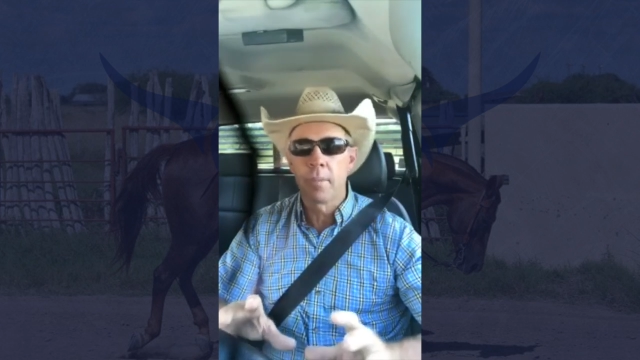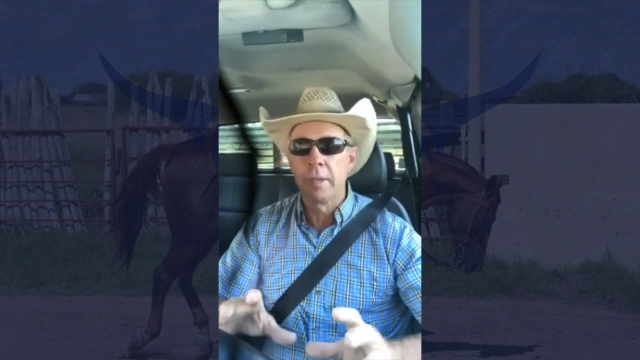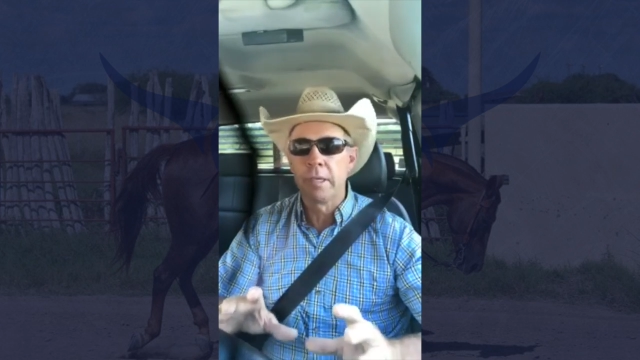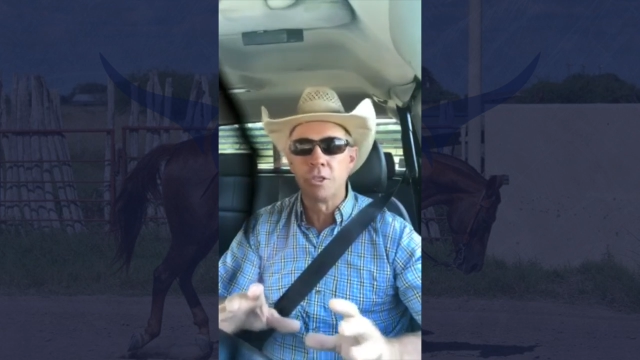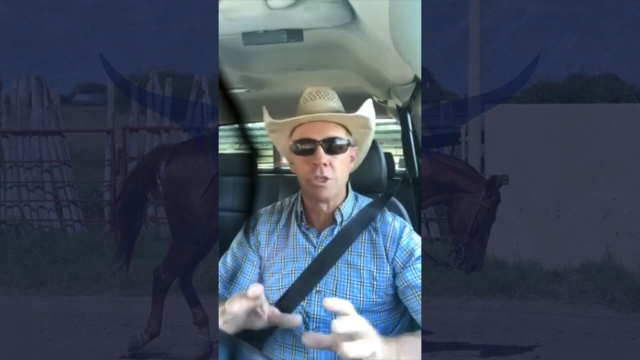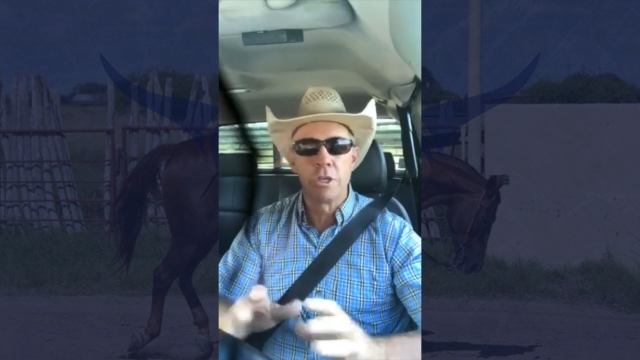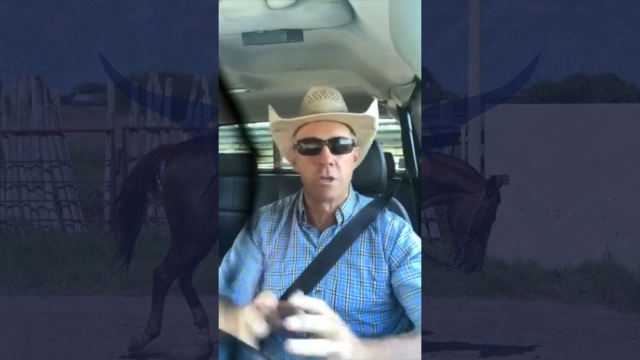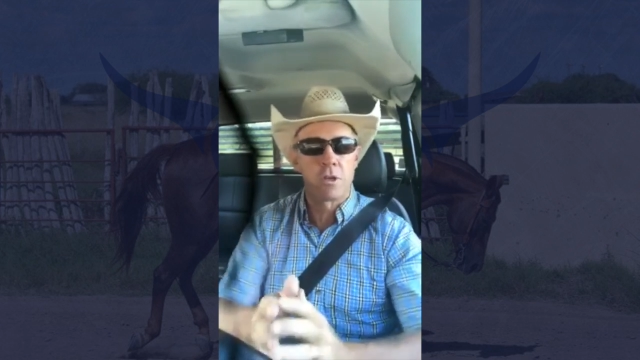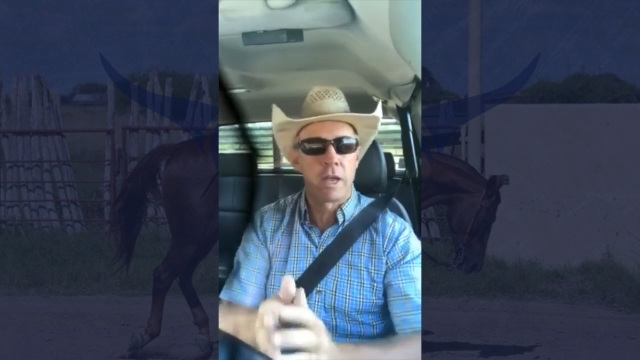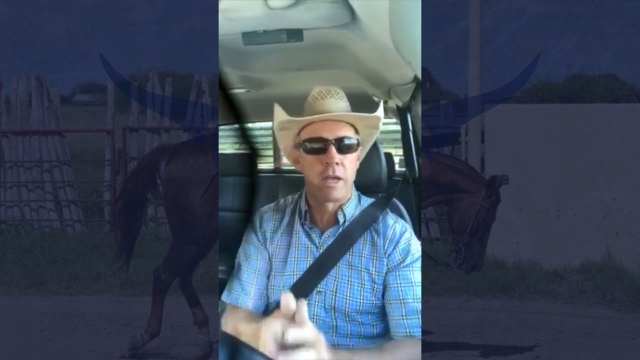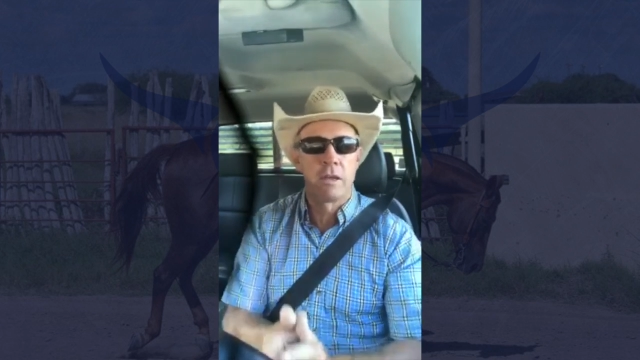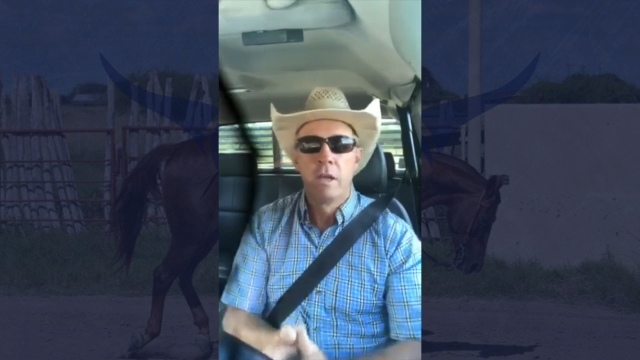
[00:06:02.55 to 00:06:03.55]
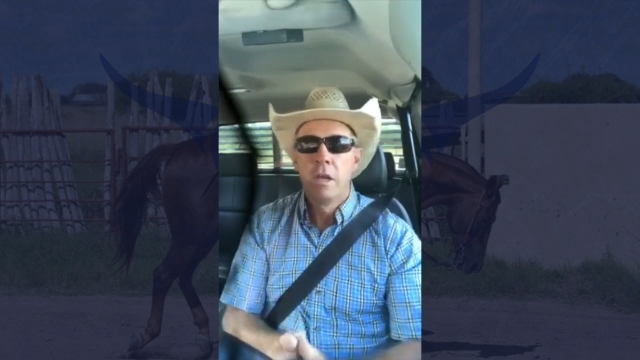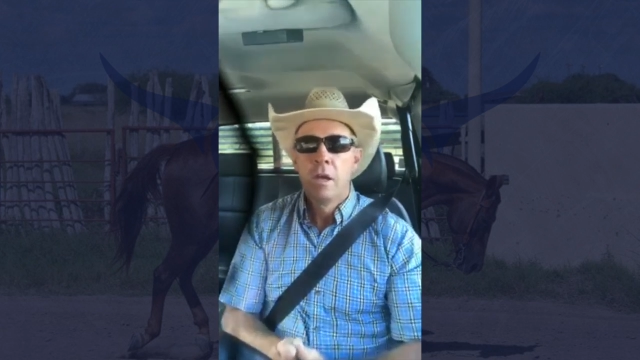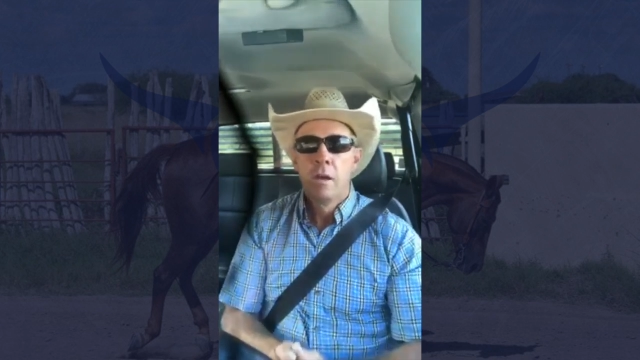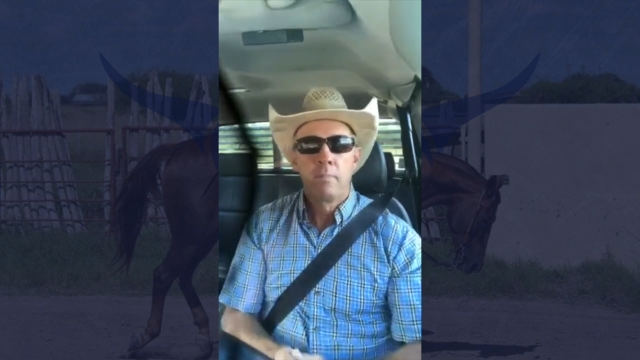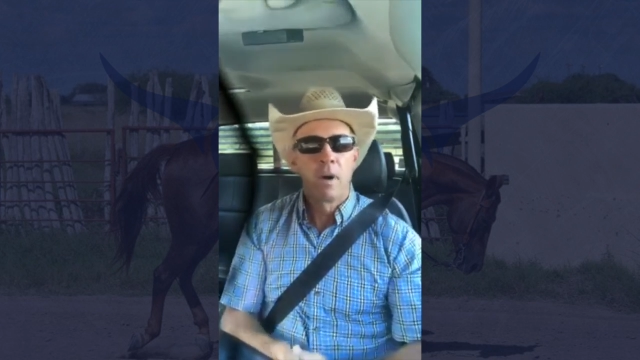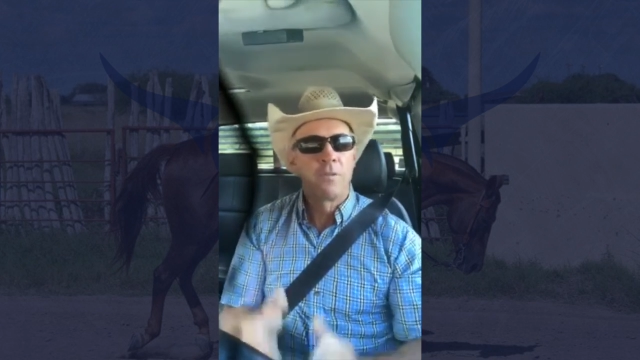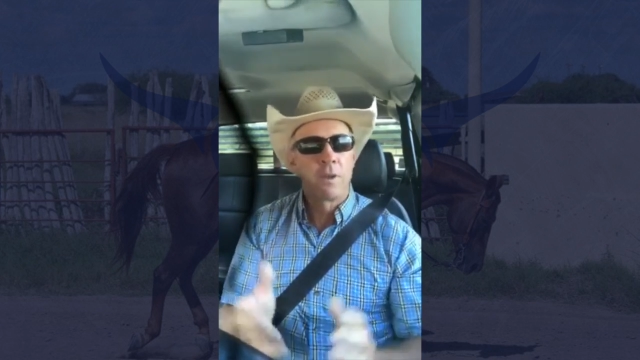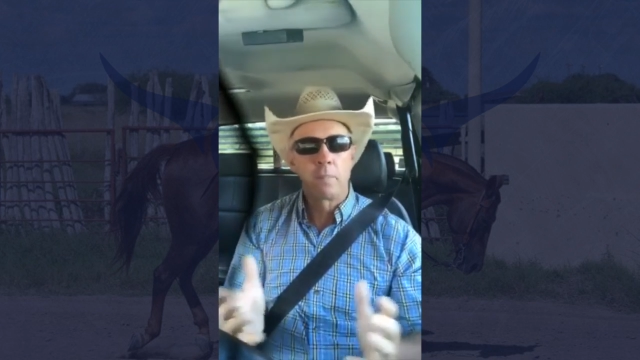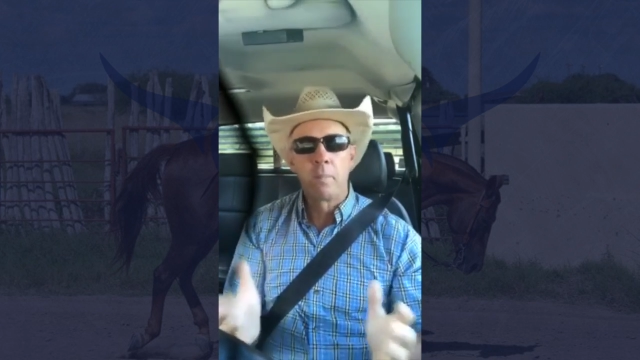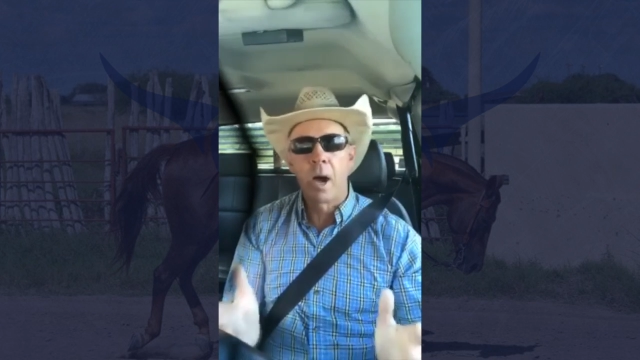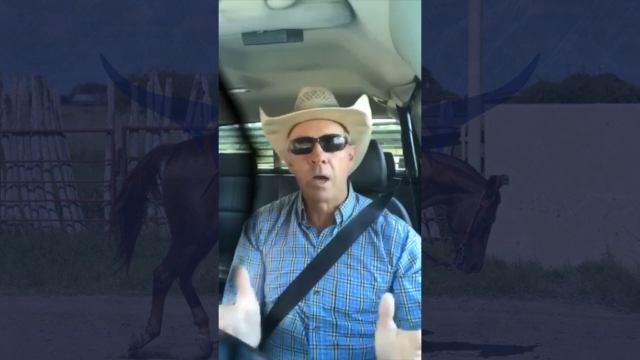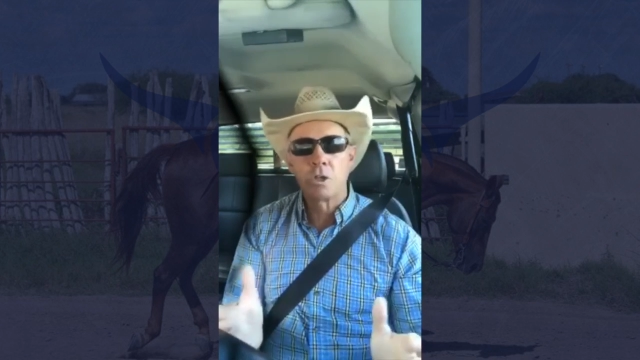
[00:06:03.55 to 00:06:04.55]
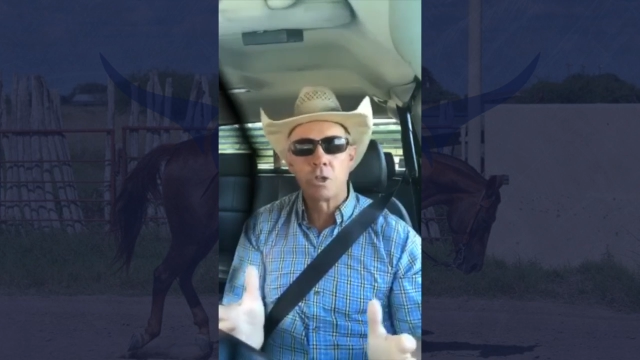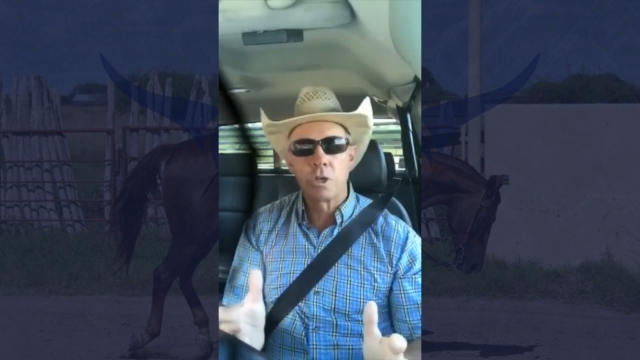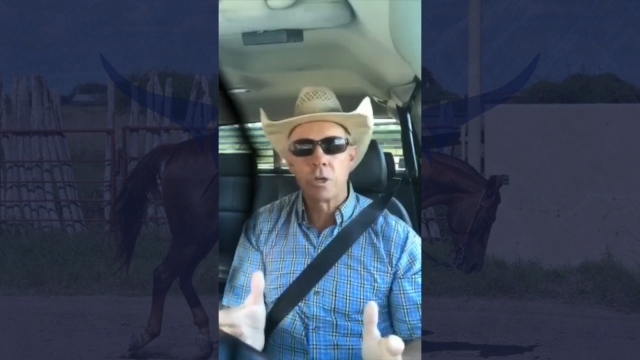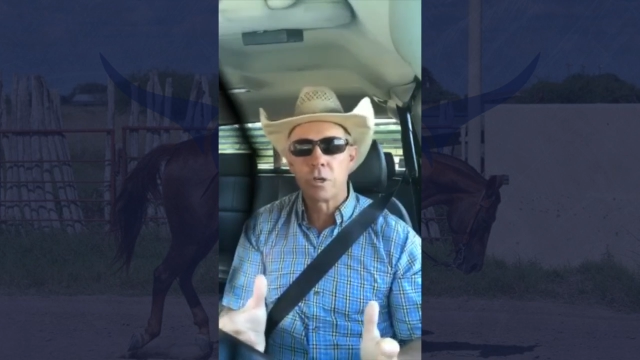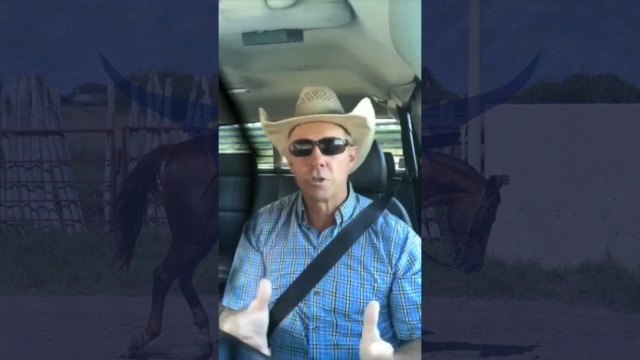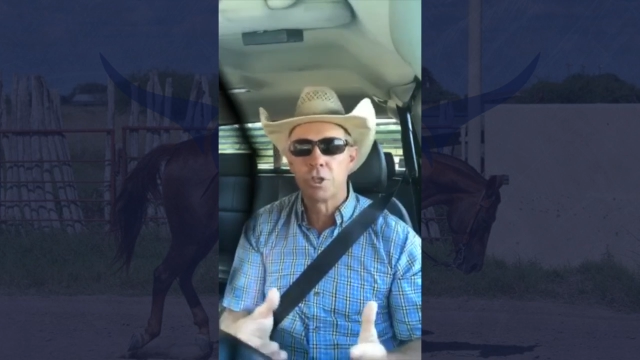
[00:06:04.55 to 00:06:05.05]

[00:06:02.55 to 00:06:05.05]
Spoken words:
I mean, she just had perfect posture.